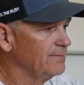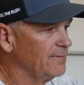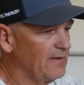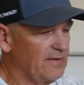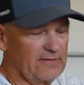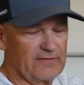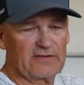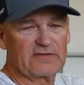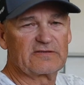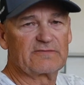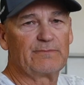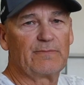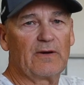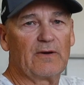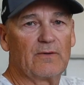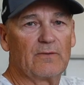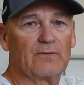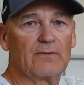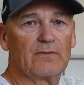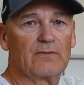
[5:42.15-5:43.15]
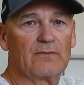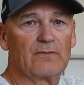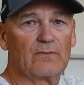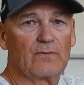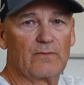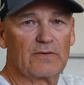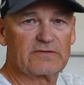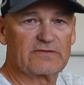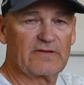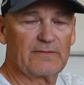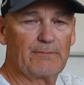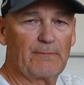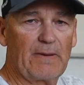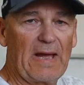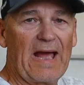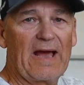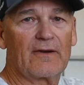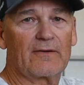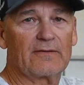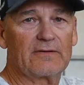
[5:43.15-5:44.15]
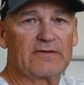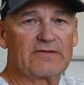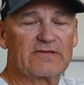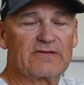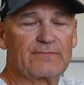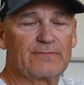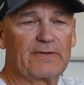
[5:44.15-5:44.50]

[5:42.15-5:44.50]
in this boat was the batteries,